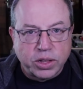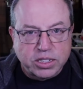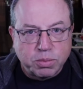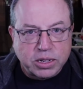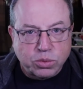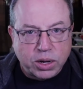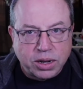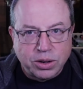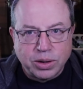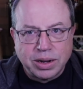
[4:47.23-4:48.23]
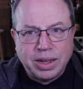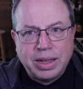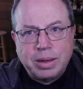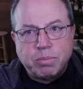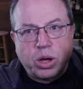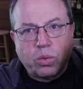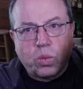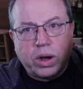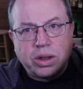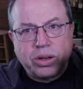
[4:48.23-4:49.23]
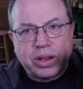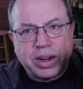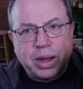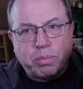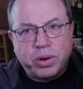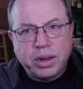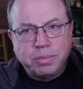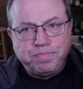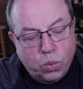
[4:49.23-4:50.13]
That's the best way to do it. But where do you hook it up, right?